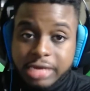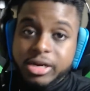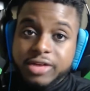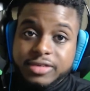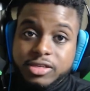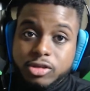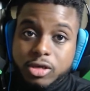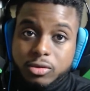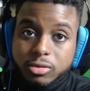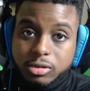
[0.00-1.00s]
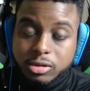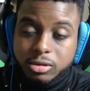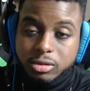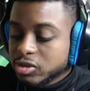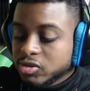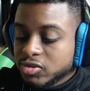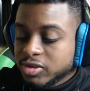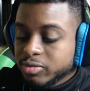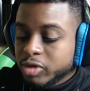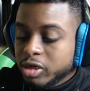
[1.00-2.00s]
it came out of his nose. So this
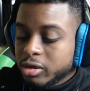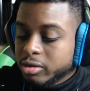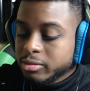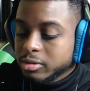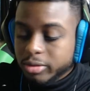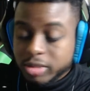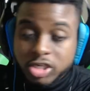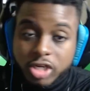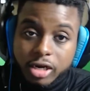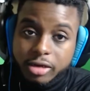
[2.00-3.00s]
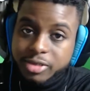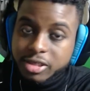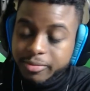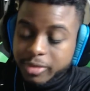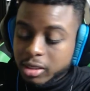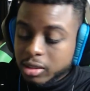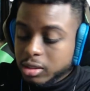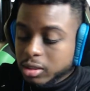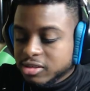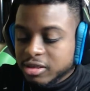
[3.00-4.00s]
is a bum, probably shot up something,
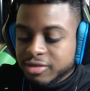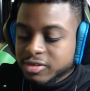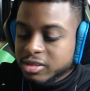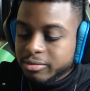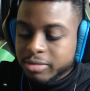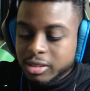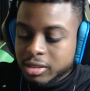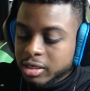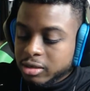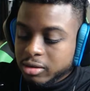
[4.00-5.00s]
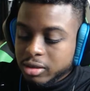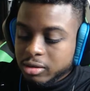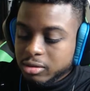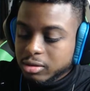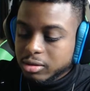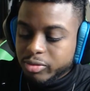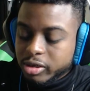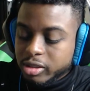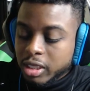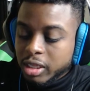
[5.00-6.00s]
sniffed something, I don't know. But
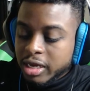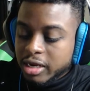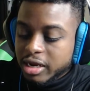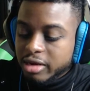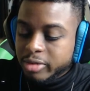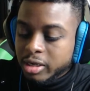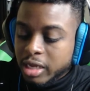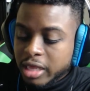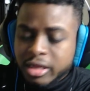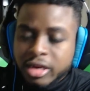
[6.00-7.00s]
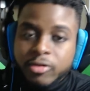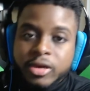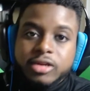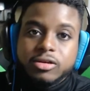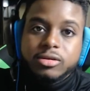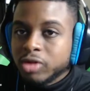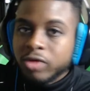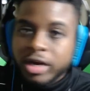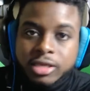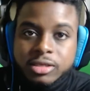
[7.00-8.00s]
apparently that happened and then he went went
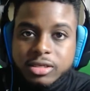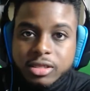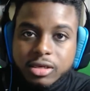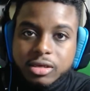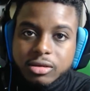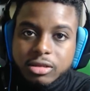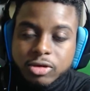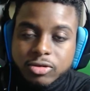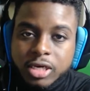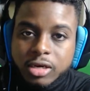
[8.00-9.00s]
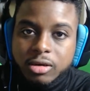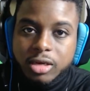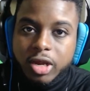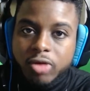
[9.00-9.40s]
right into the, the hotel,